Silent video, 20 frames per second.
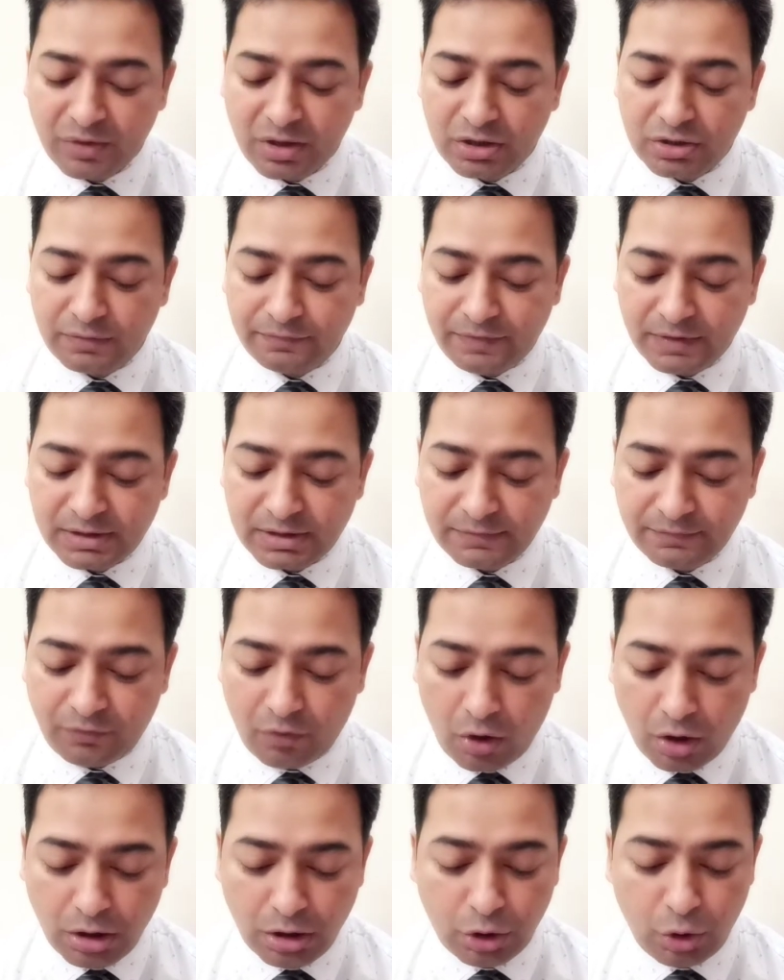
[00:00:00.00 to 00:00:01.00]
So first of
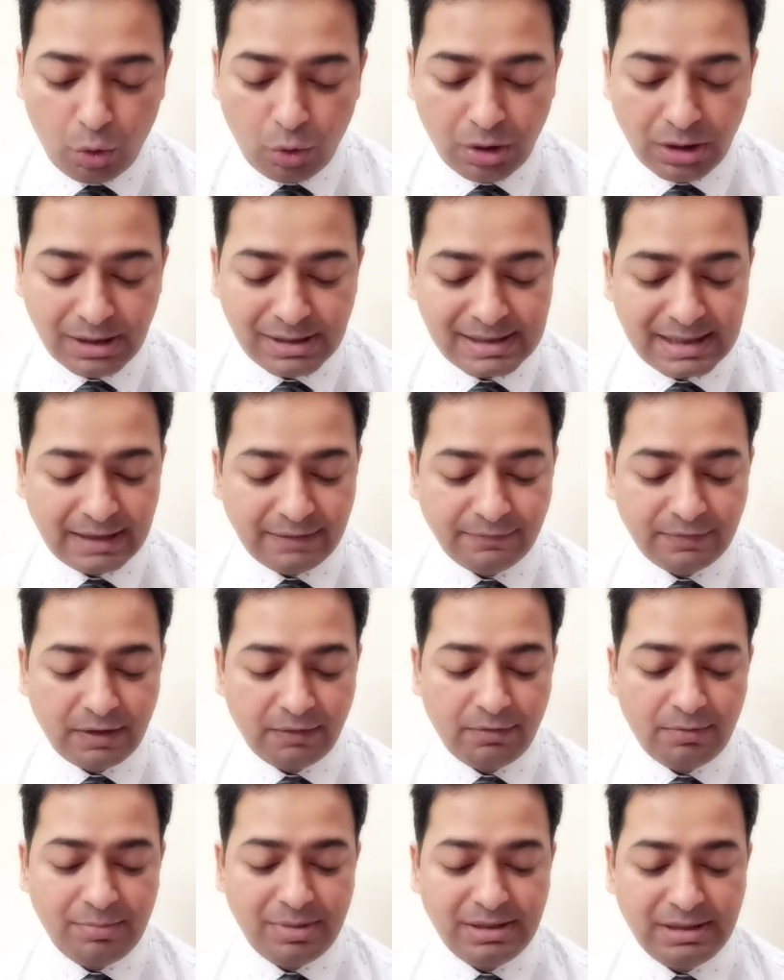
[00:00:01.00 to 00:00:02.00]
all, local
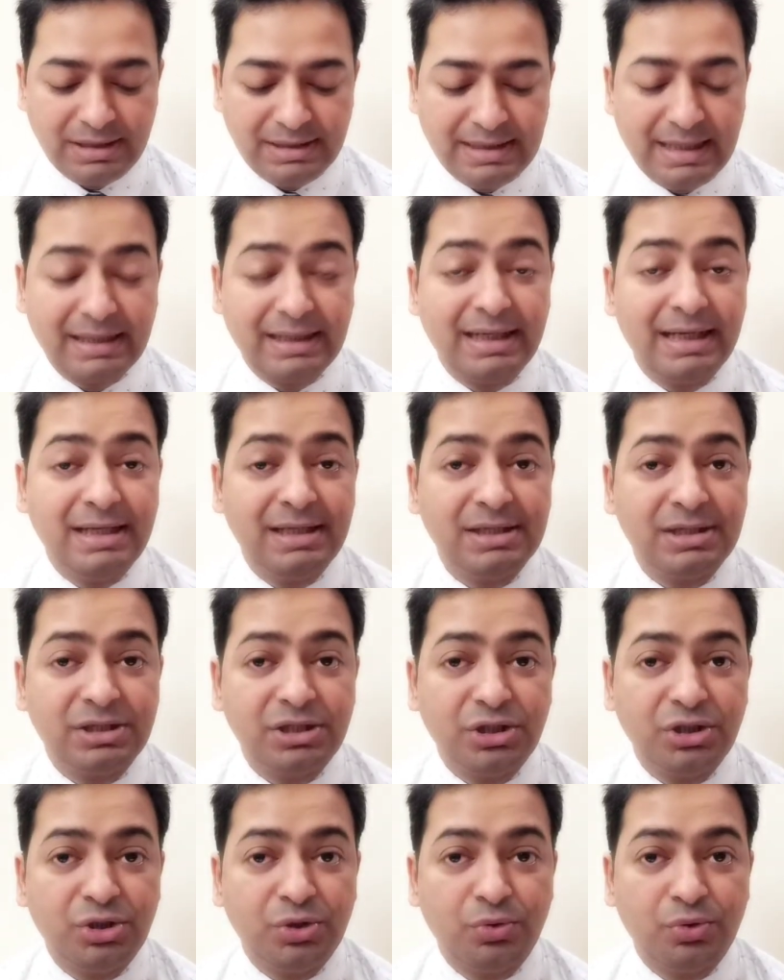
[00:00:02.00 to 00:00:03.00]
self-government is an
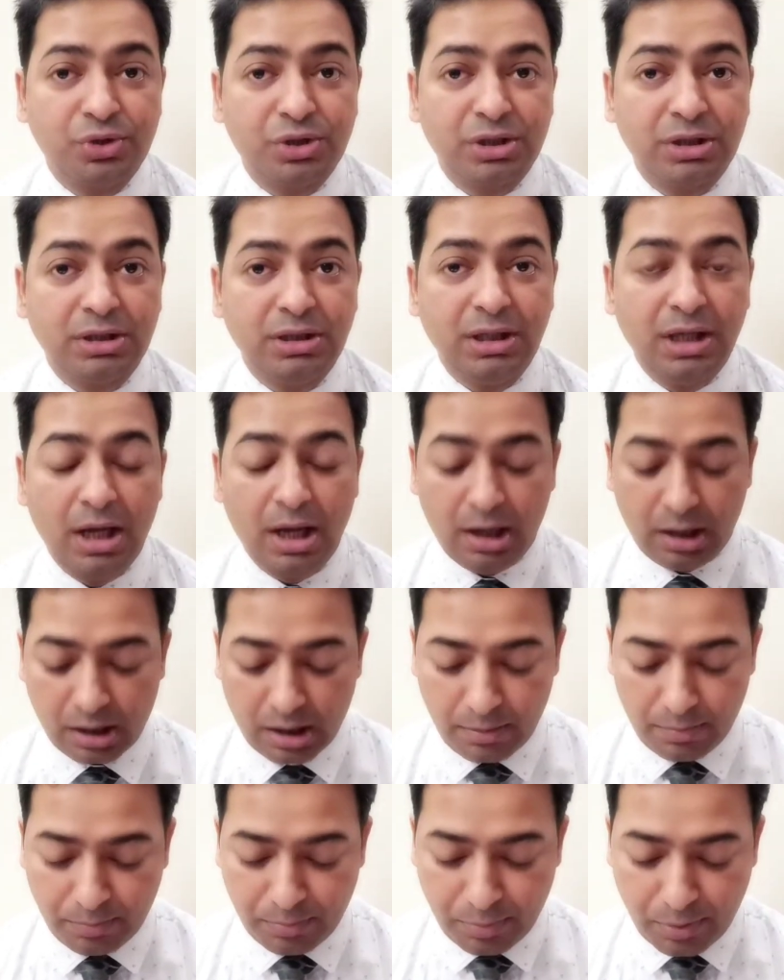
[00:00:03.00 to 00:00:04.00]
institution
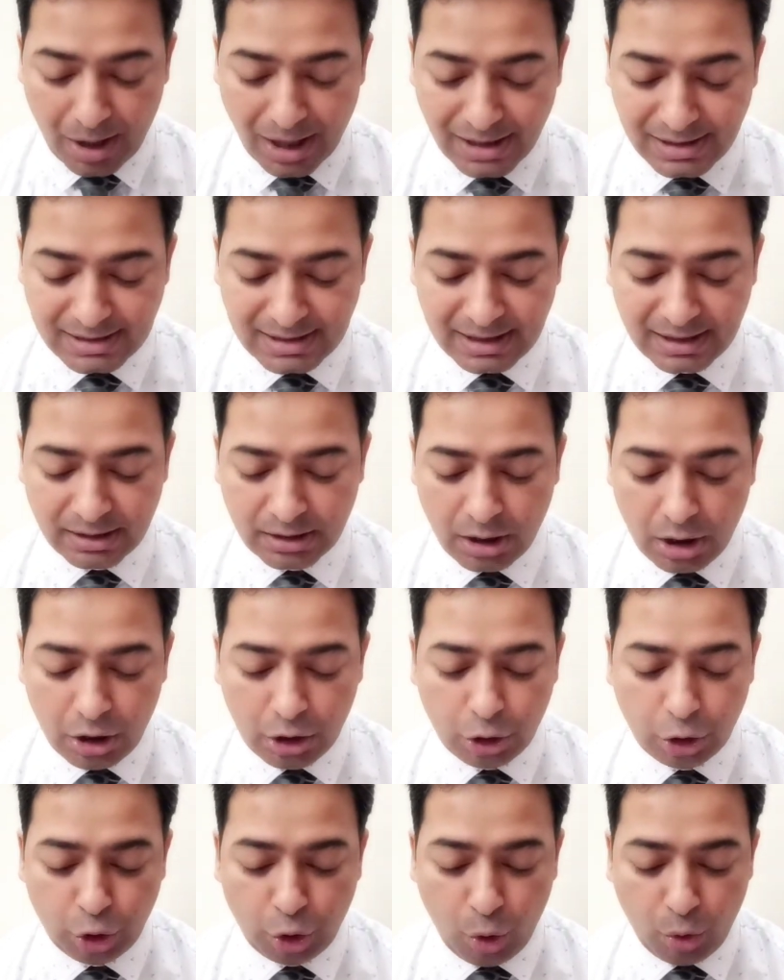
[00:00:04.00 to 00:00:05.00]
comprising
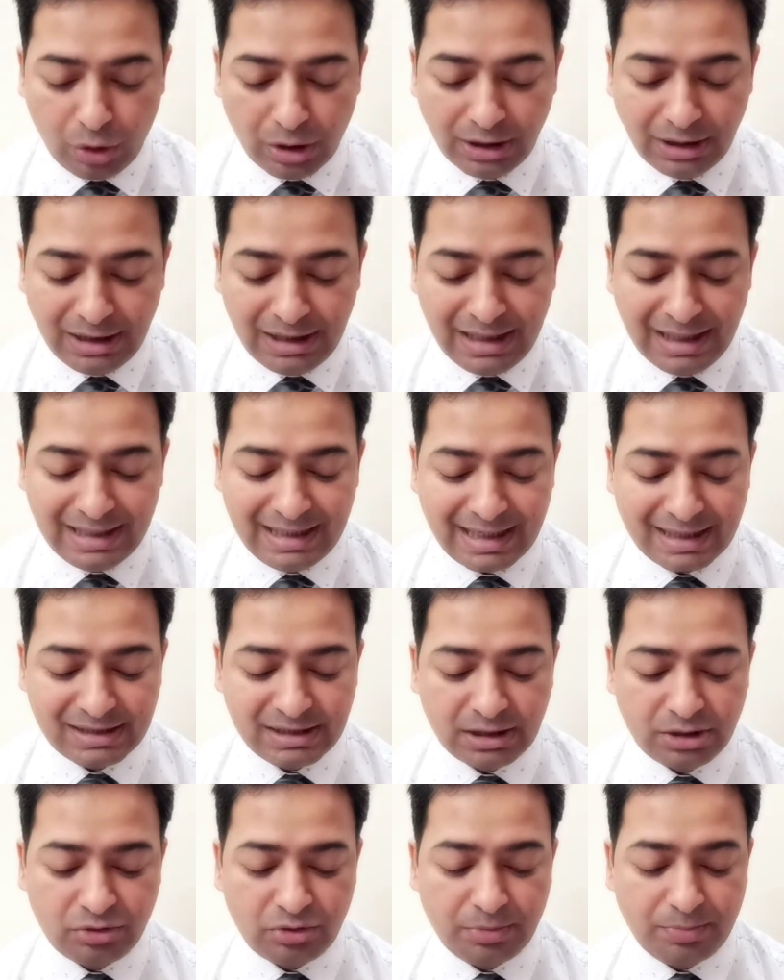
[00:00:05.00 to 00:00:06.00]
locally
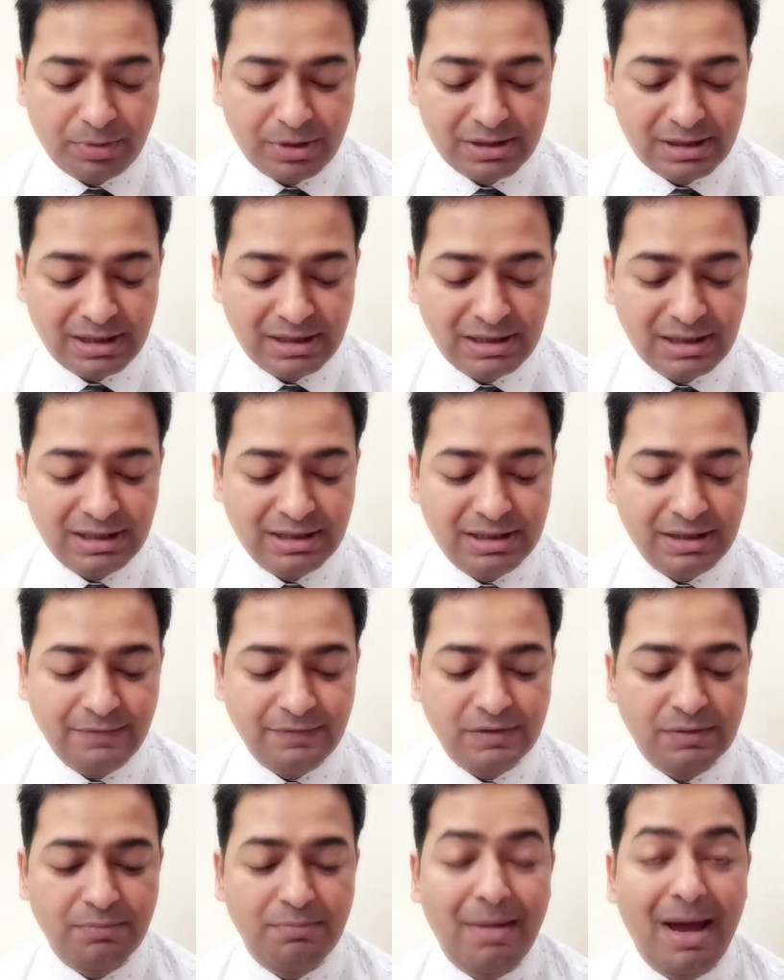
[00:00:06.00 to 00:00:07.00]
elected
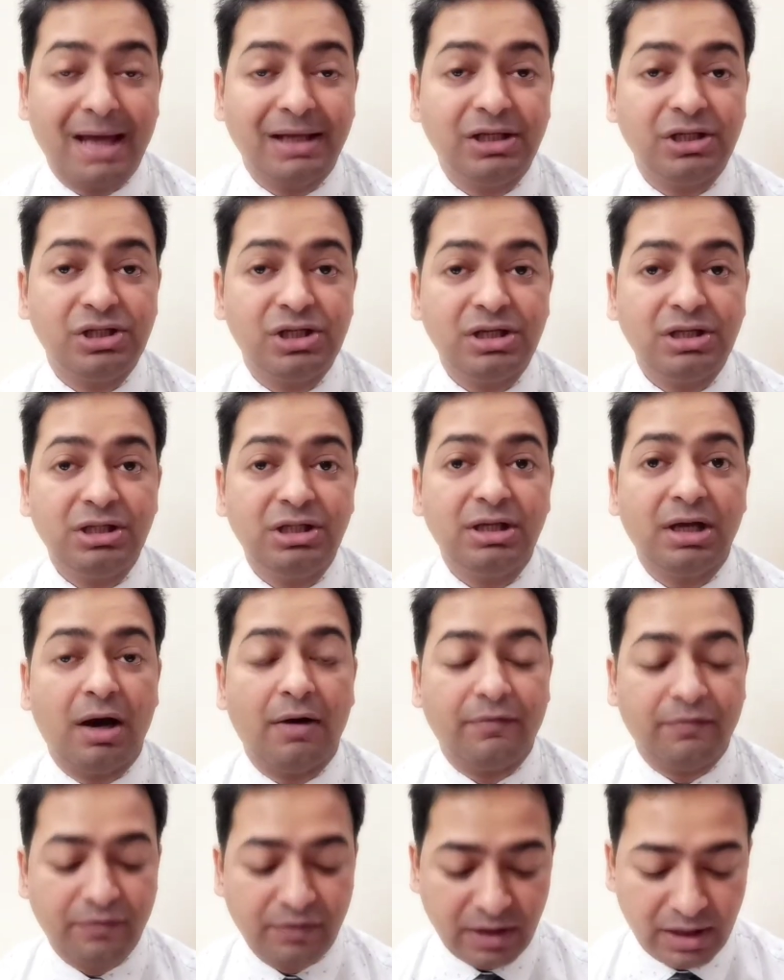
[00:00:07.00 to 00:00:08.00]
representatives managing the
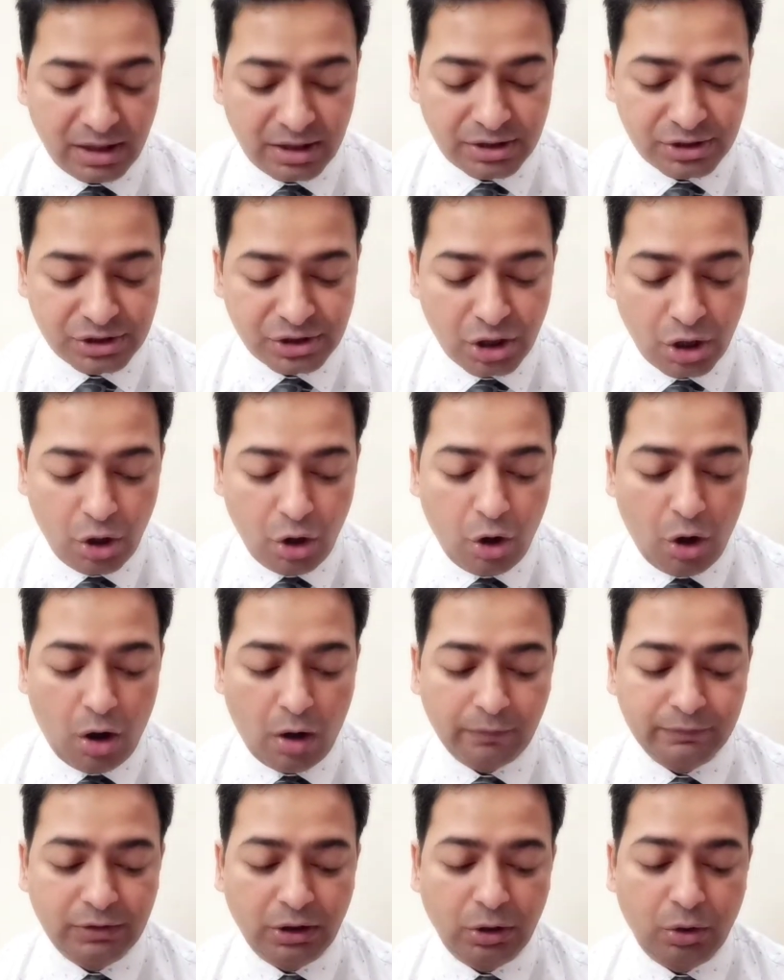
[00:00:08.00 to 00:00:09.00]
affairs
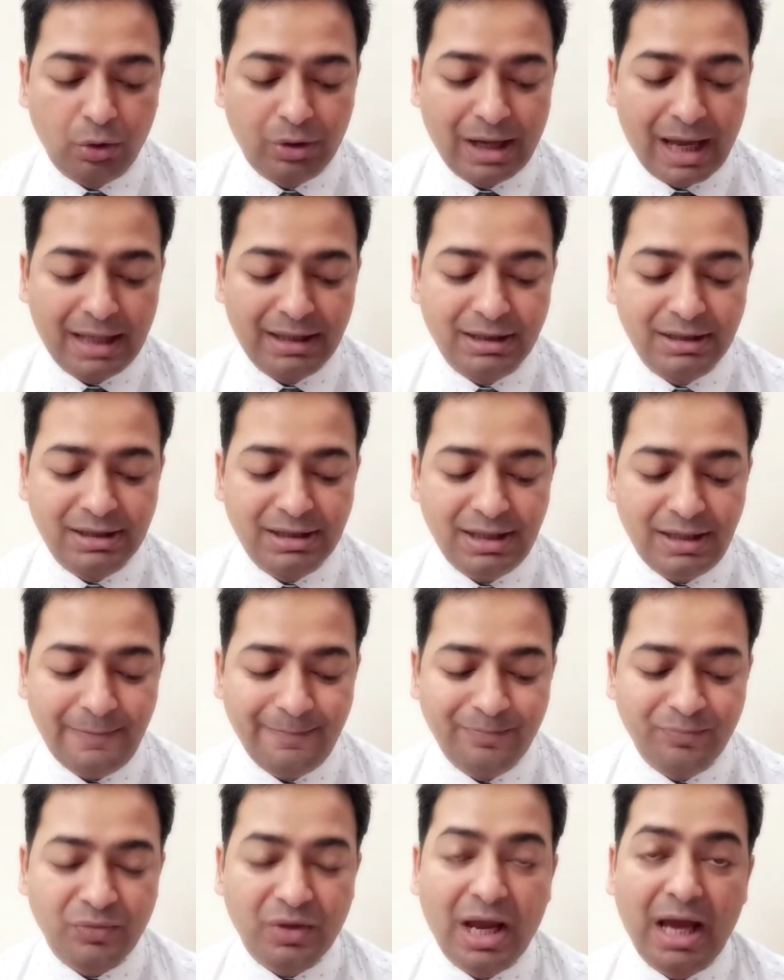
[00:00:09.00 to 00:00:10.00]
of the locality
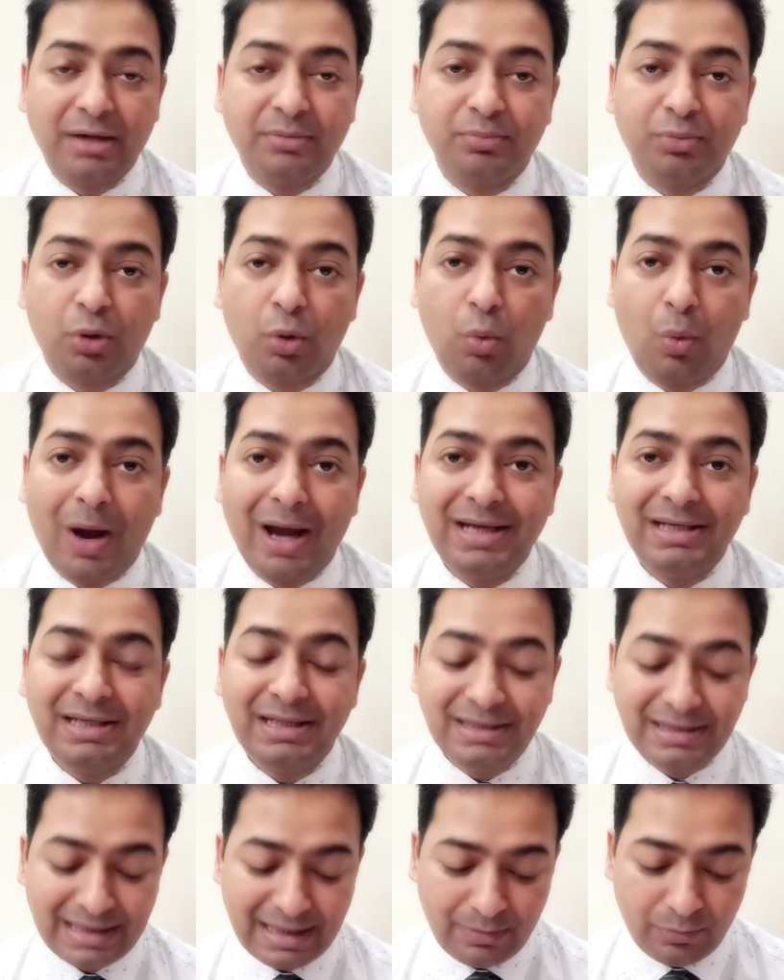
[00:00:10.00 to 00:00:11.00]
and
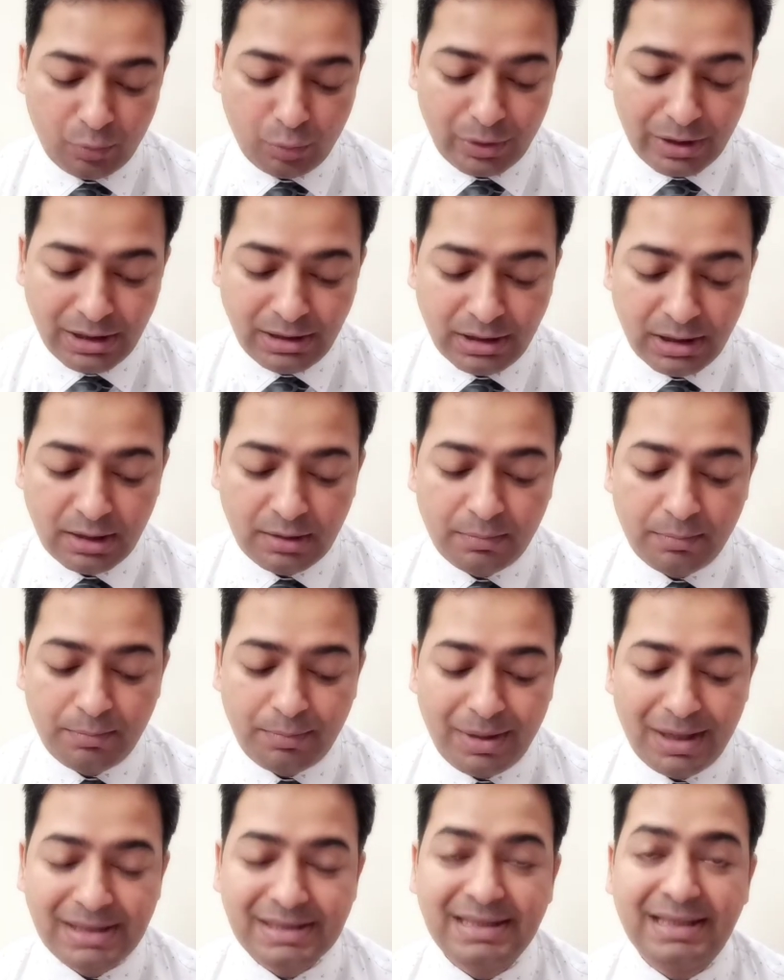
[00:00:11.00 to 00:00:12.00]
providing them with
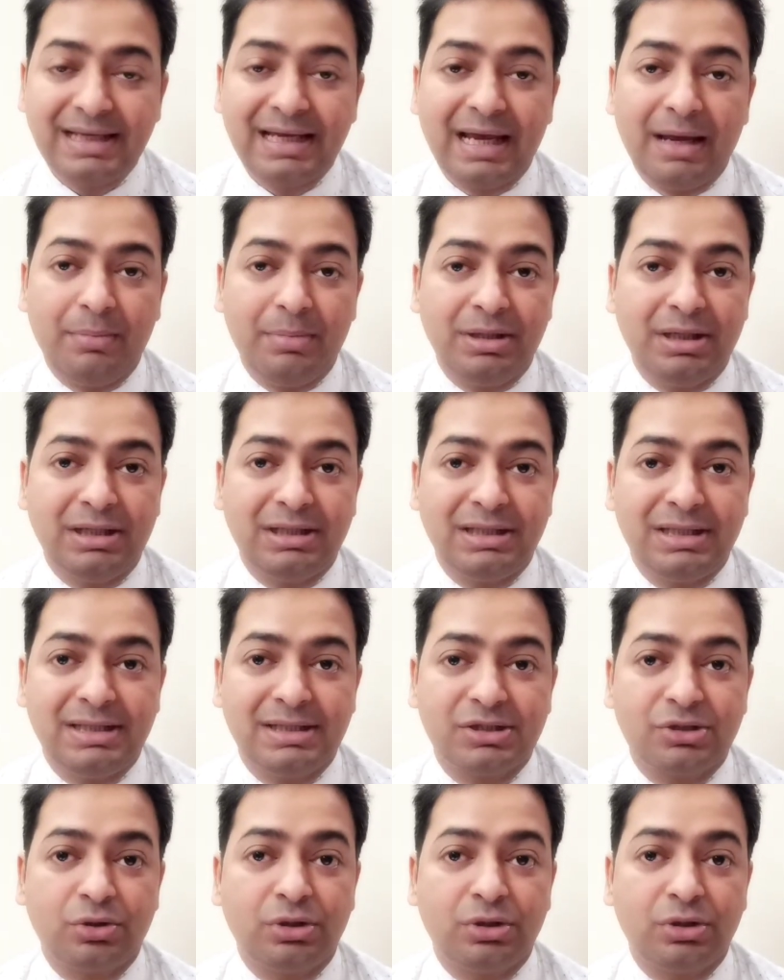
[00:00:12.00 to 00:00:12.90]
basic amenities.